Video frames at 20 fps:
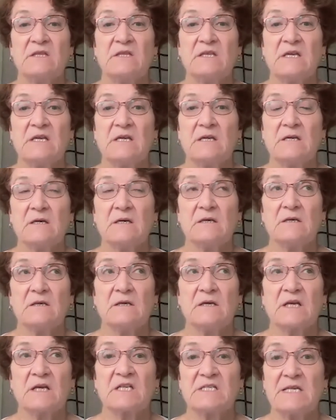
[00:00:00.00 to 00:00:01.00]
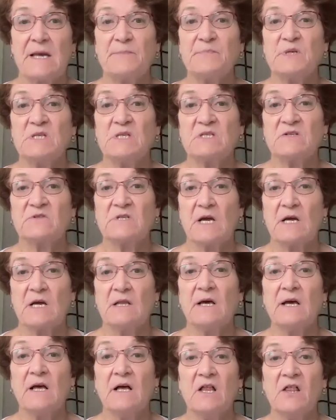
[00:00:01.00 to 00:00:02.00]
the acceptance of
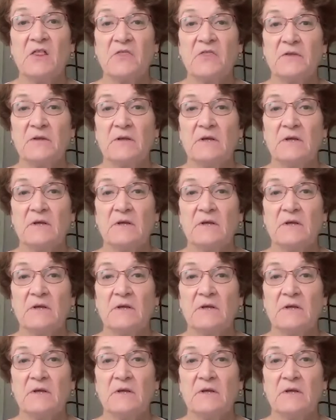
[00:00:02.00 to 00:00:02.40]
telehealth